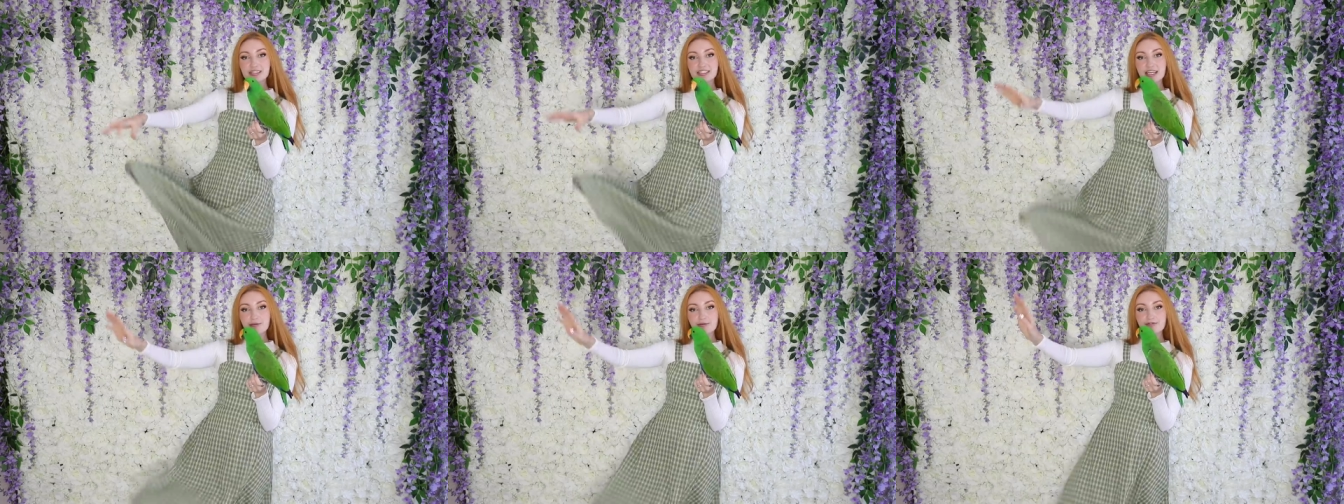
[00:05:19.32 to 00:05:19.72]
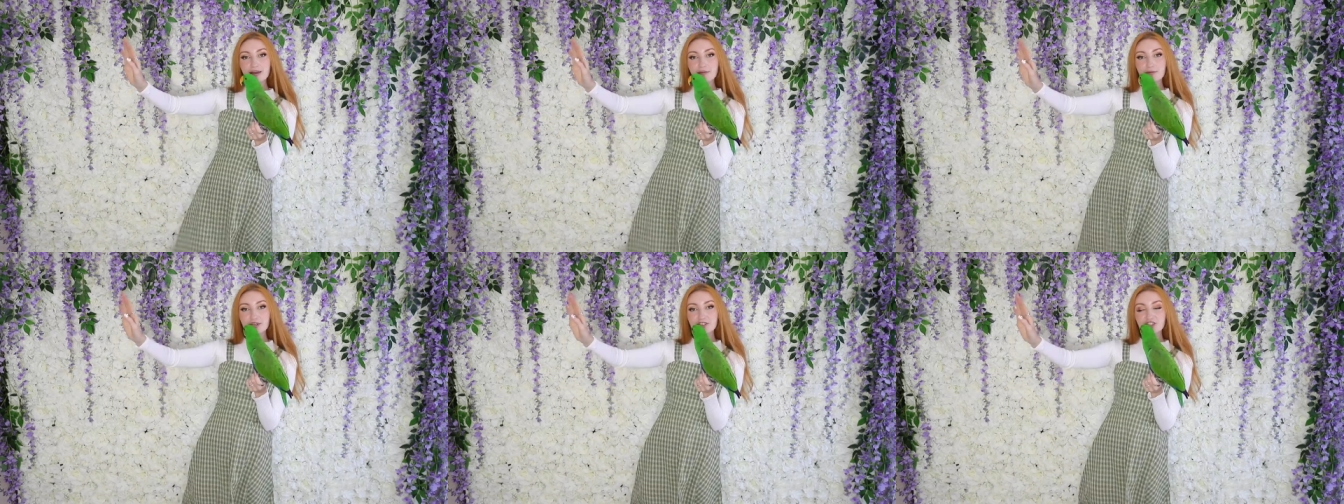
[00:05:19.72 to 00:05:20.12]
this type of
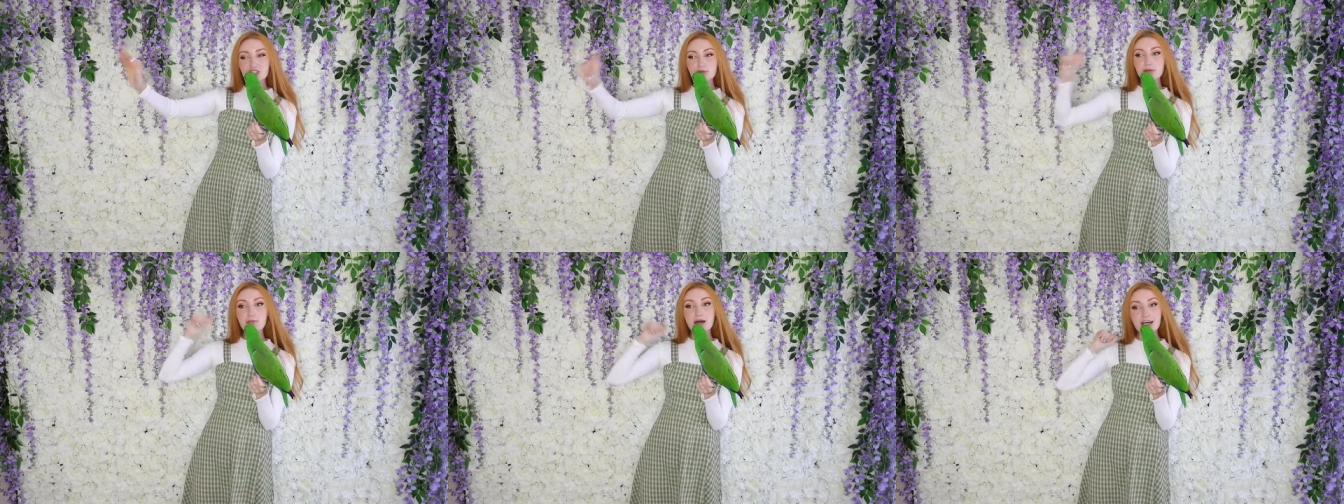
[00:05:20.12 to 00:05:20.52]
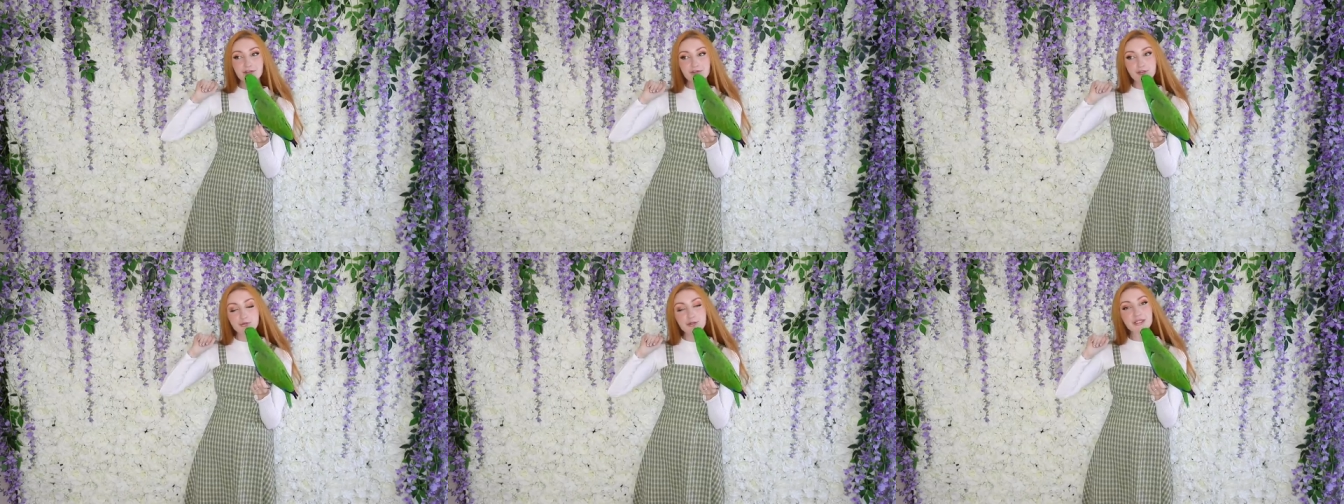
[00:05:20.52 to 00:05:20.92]
fabric, just be
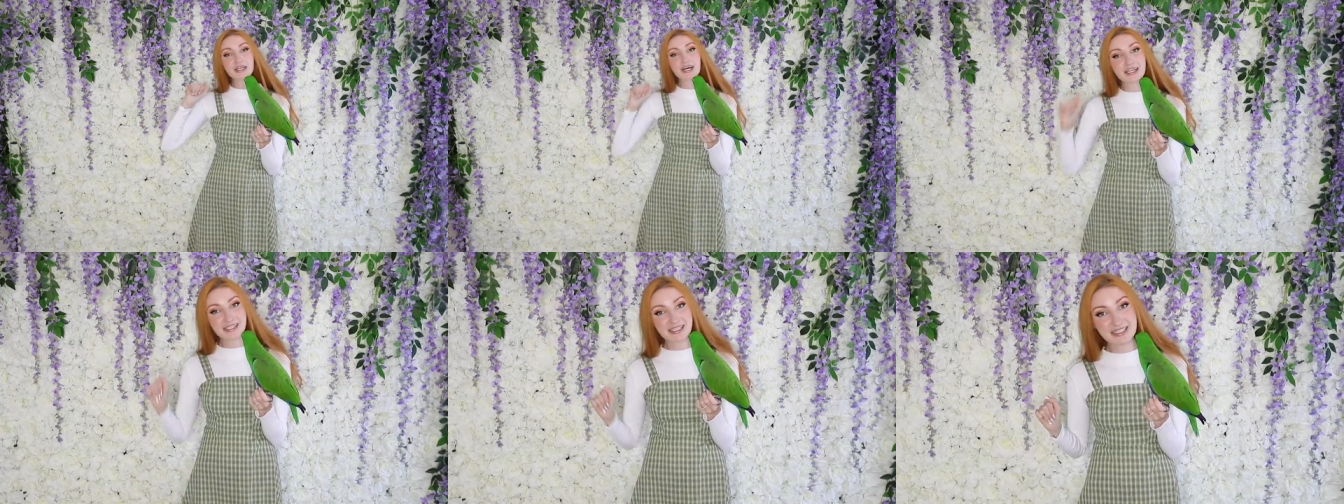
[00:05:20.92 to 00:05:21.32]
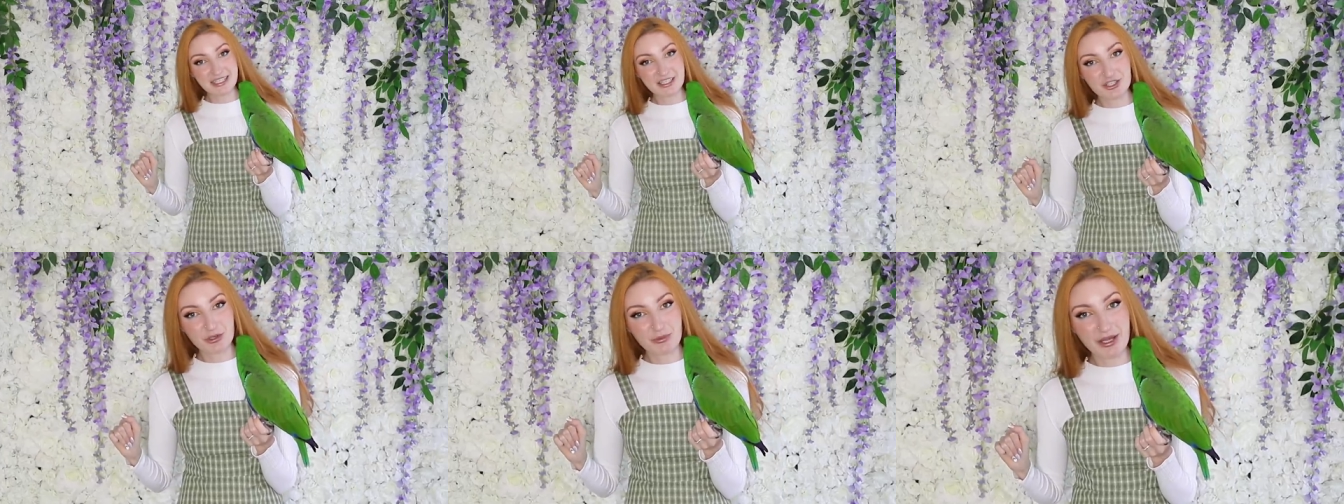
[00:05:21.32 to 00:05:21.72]
mindful with the undies
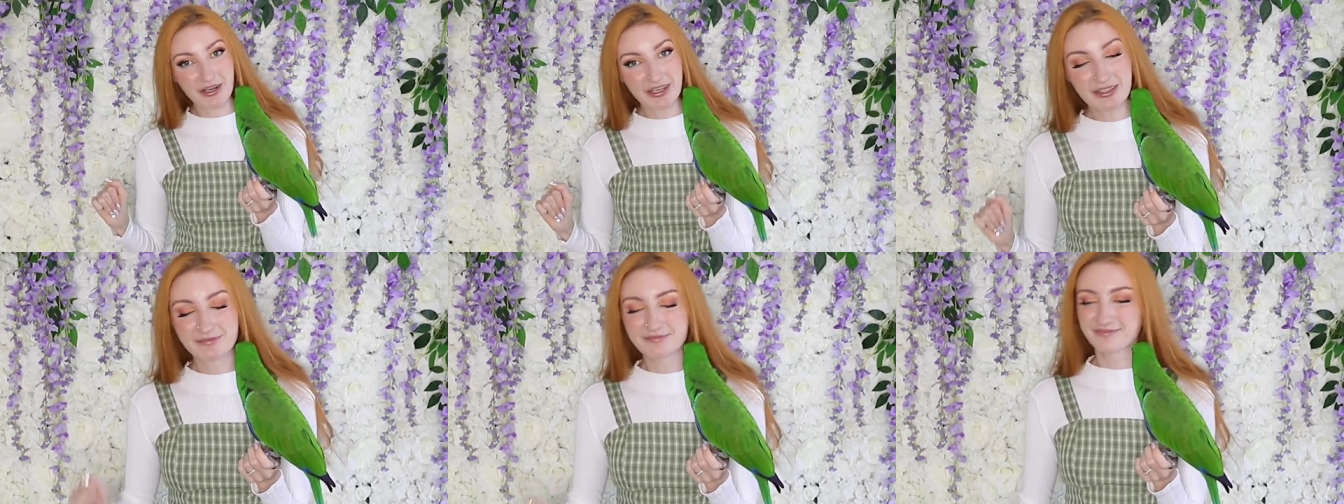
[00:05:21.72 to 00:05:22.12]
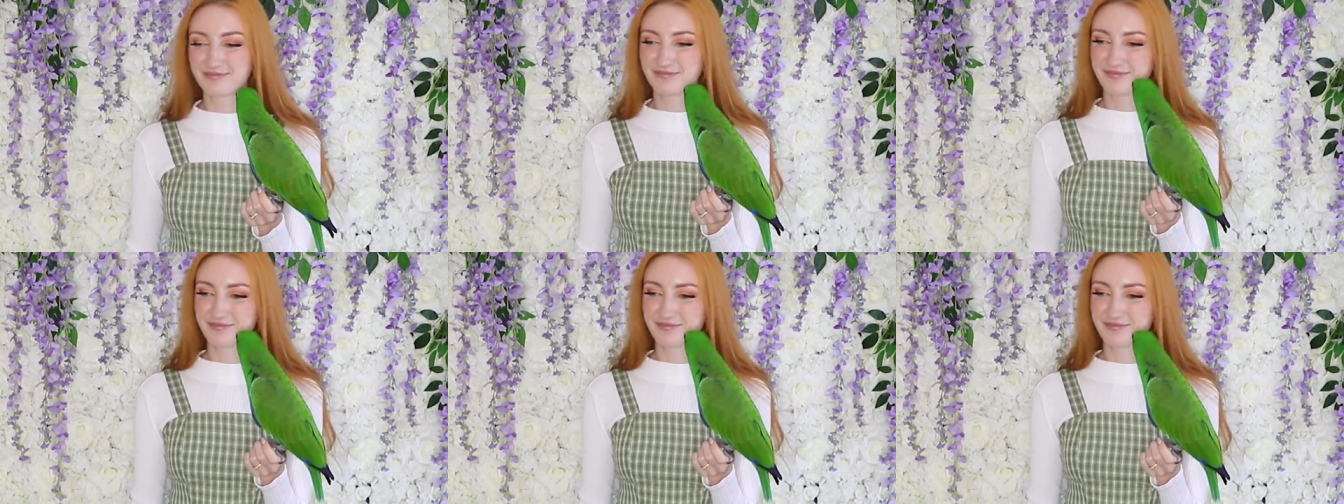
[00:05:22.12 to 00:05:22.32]
that you're wearing.